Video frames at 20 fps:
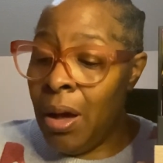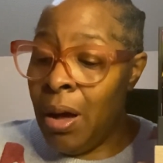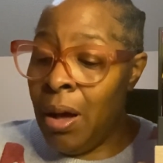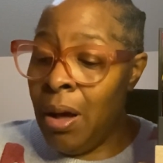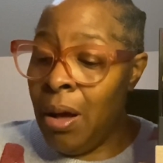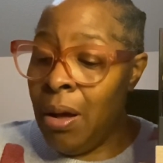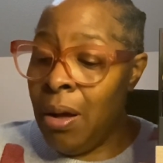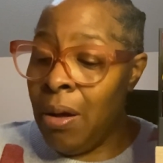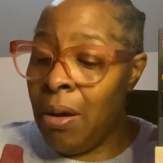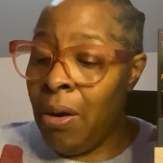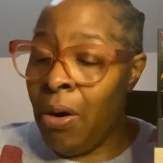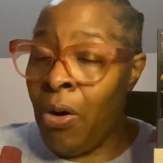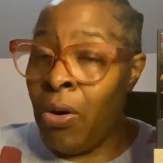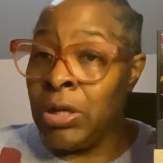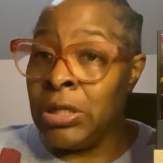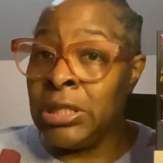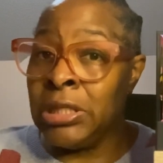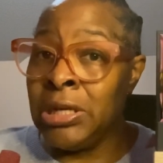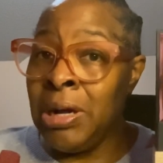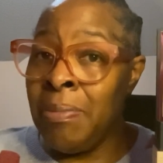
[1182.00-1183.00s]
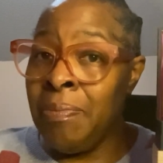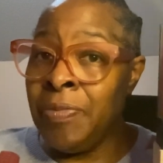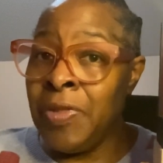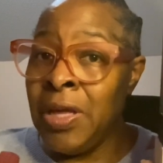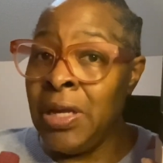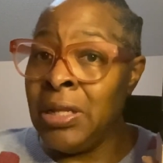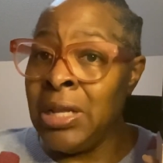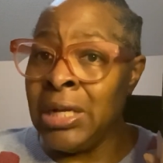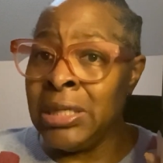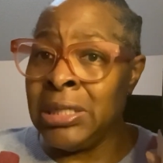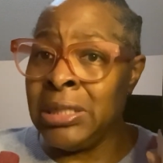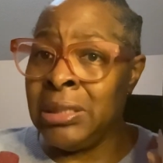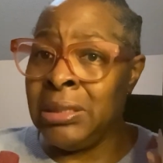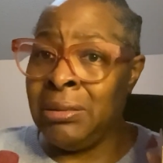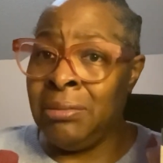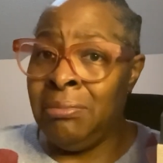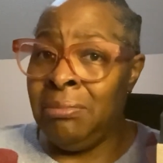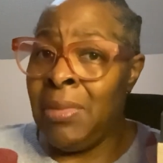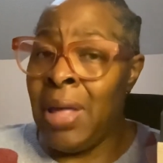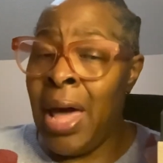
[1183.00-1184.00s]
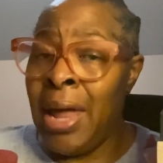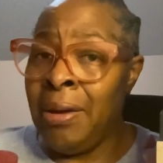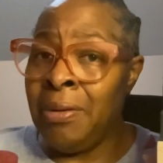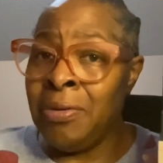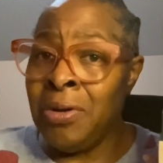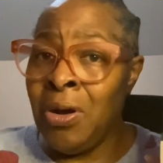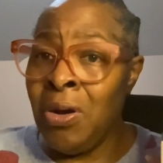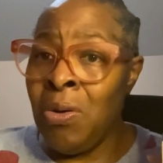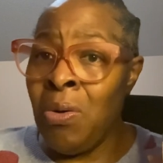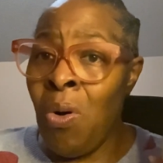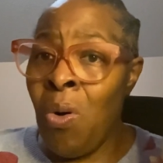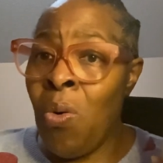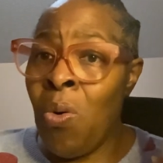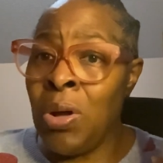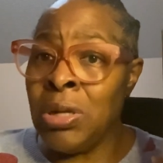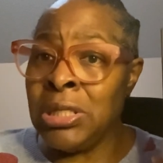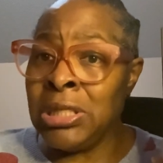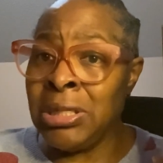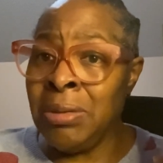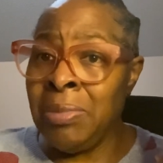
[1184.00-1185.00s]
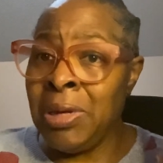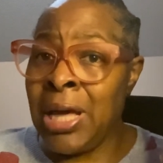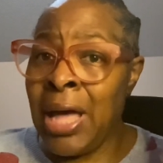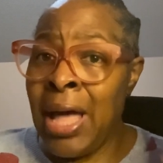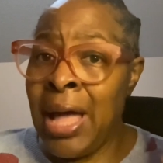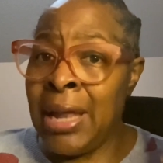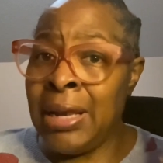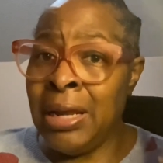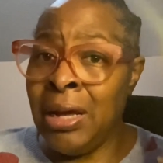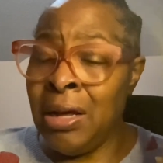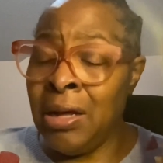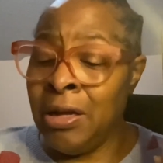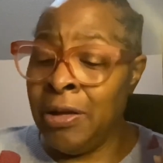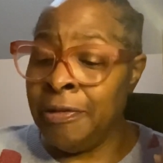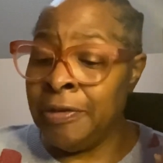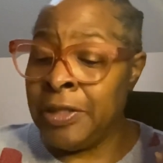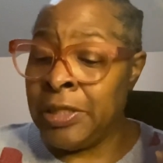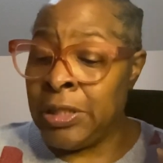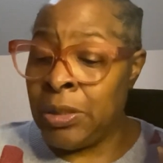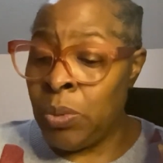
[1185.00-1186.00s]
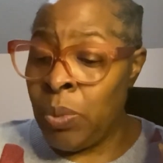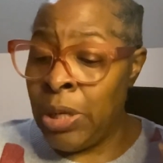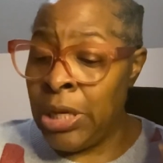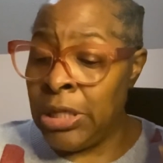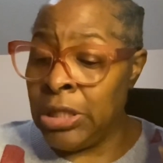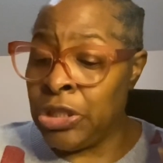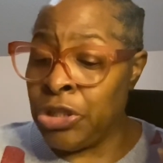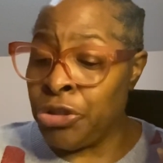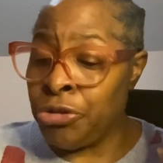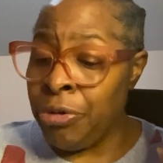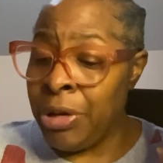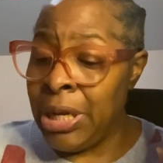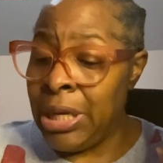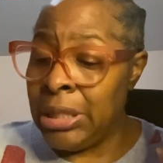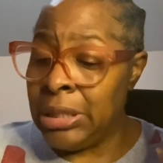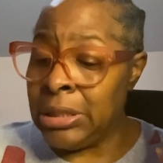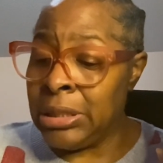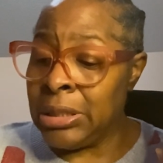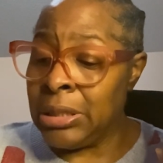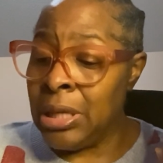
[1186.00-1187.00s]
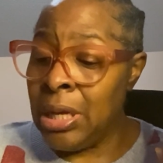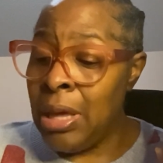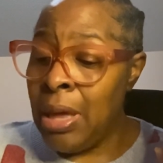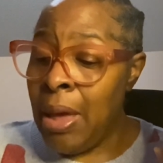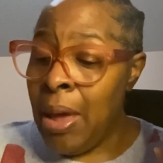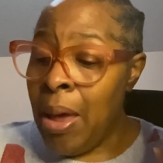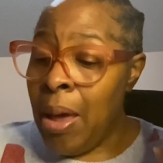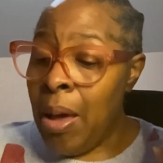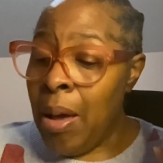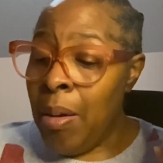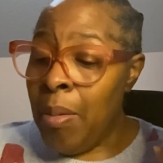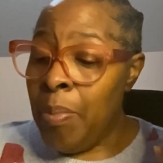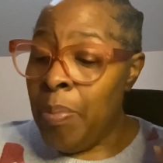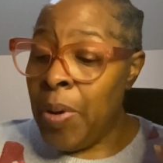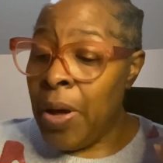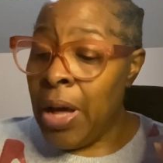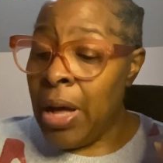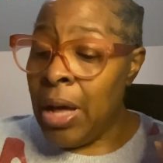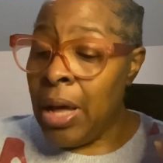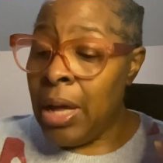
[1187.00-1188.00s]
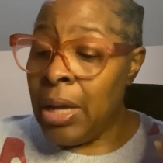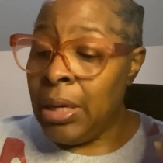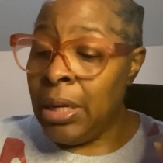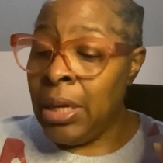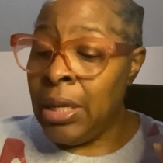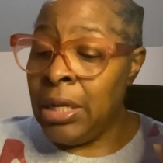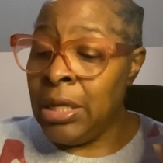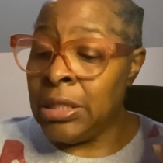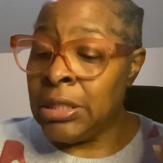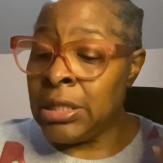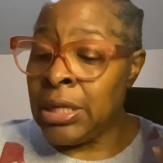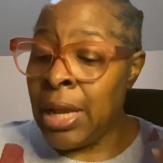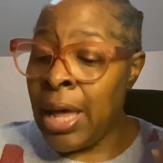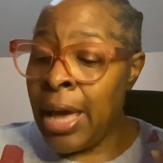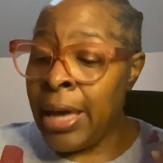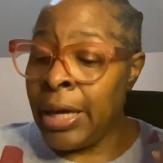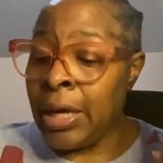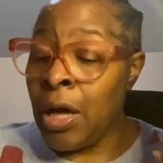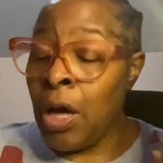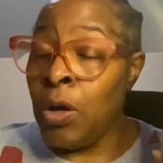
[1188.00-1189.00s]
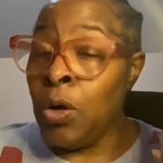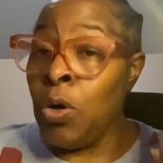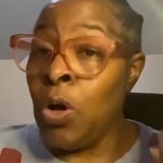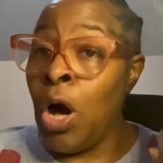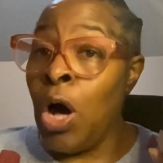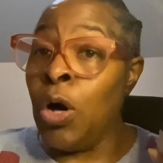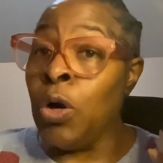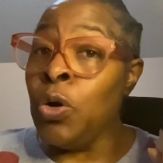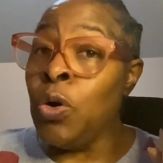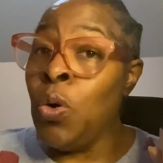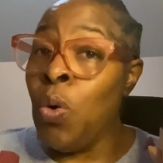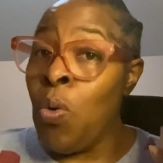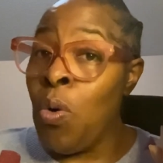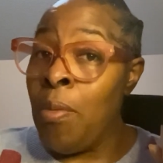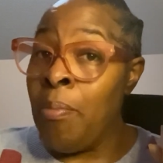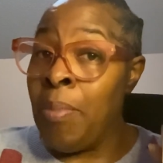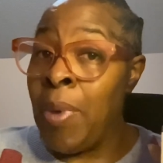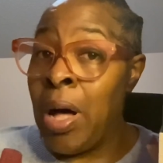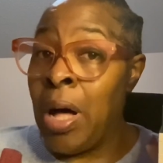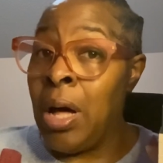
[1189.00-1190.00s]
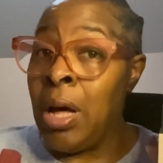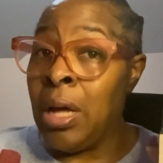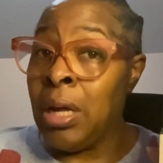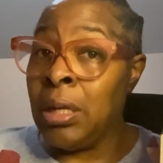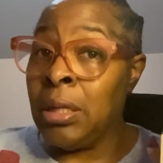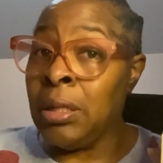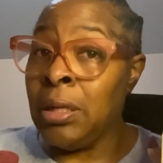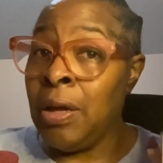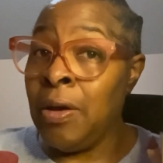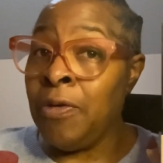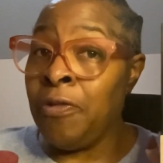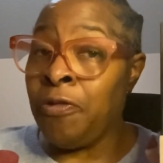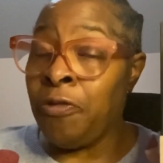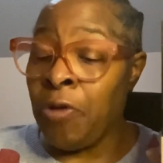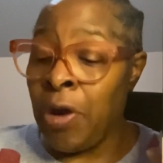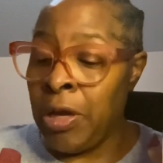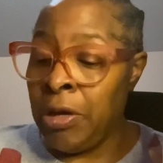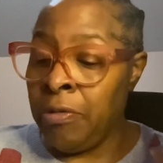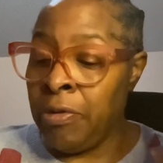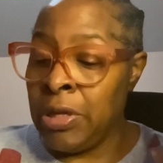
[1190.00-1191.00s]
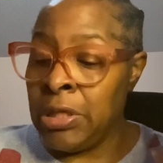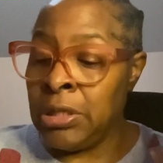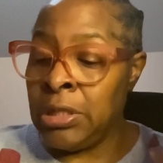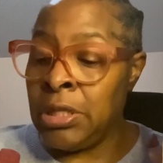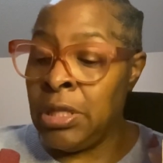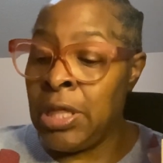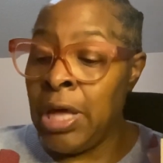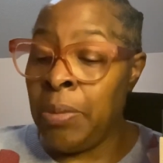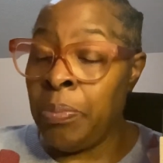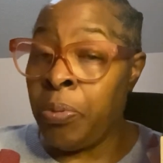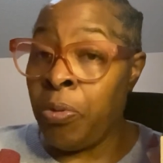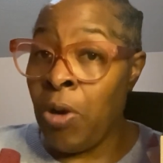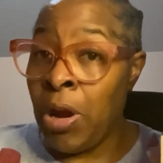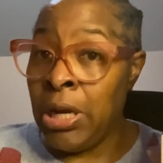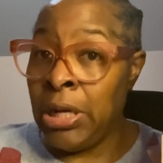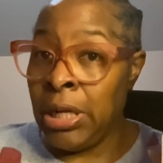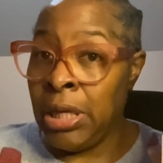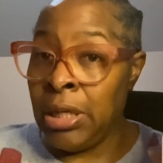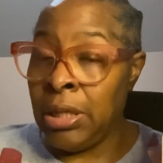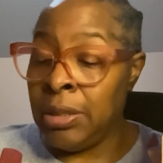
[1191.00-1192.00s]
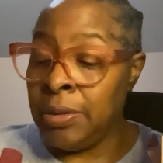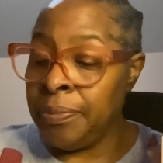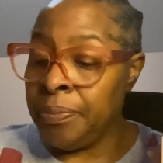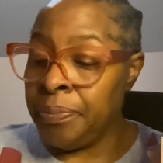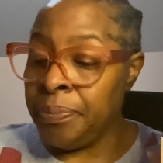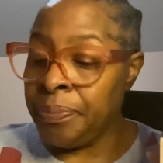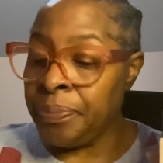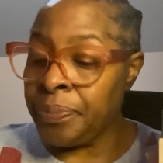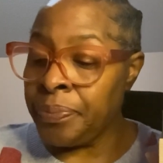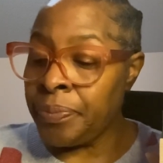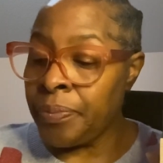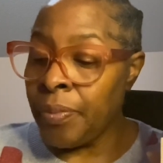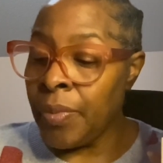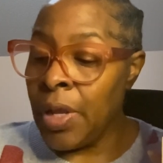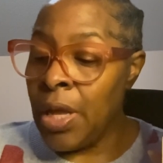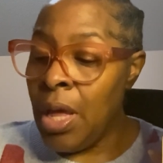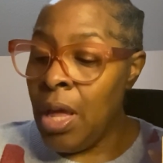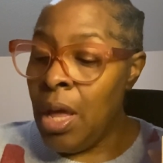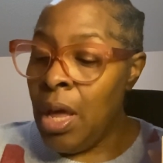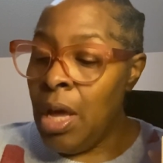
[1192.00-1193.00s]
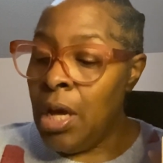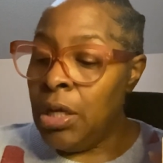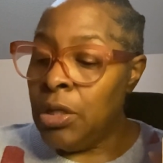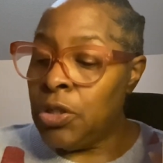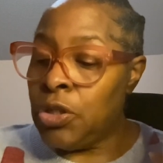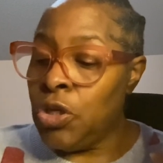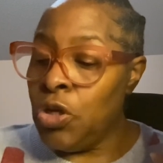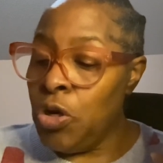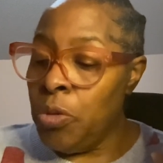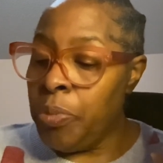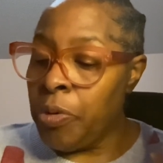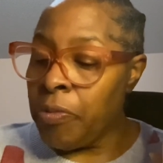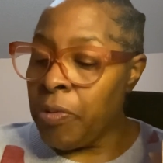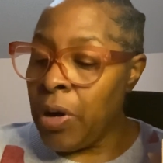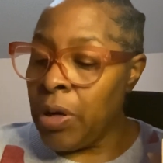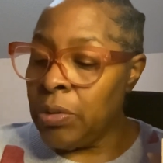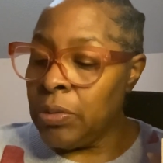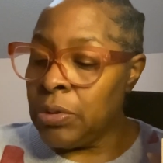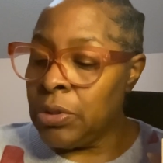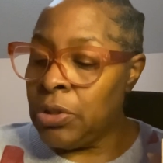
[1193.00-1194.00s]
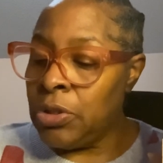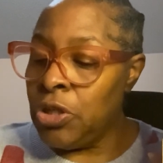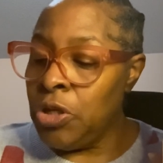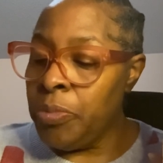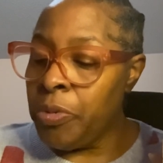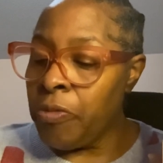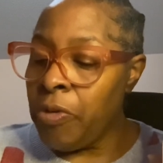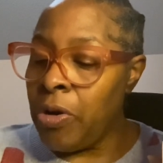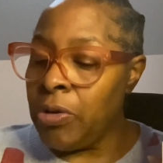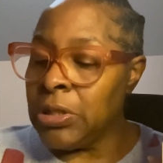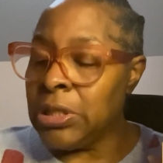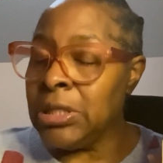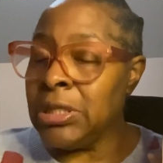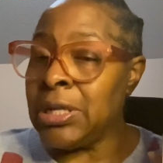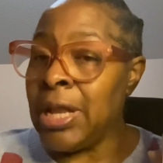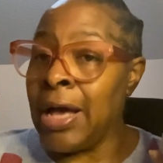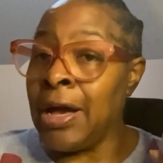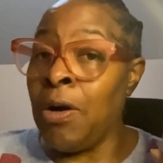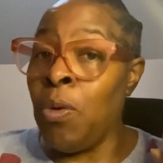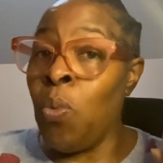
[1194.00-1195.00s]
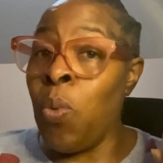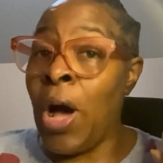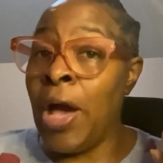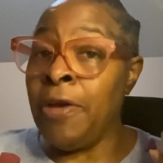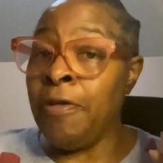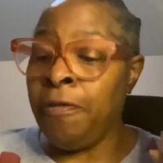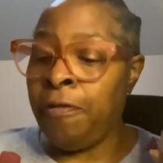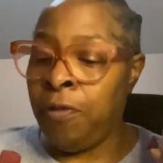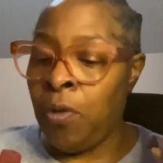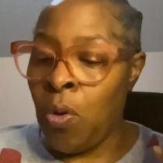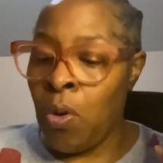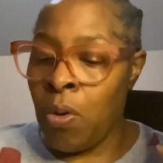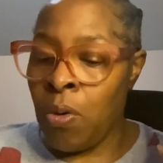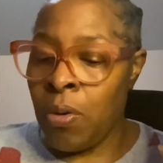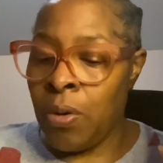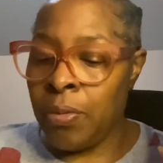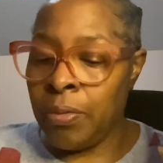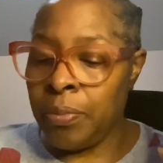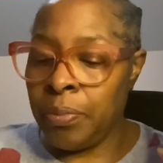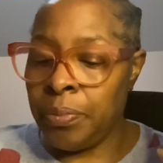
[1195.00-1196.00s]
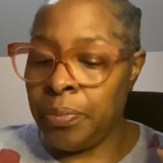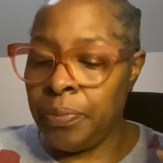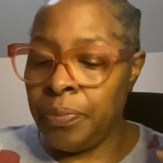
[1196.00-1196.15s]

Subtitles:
or something that's, I don't know, on some kind of sweet treat. But it is like a gourmand fragrance, that praline. Tuberose. Tuberose is like a white floral.